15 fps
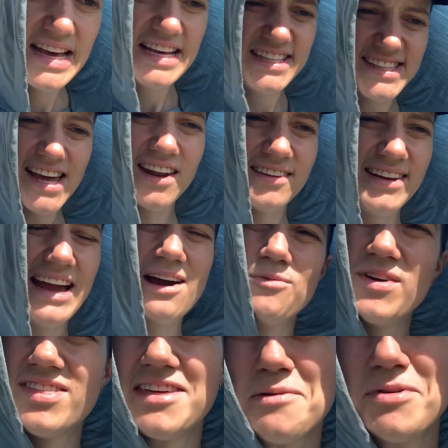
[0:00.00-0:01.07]
settle down.
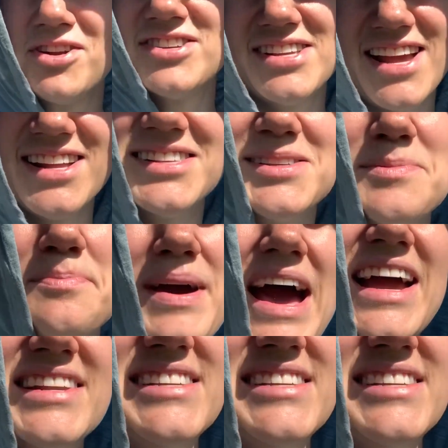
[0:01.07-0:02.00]
We think we just ate some bad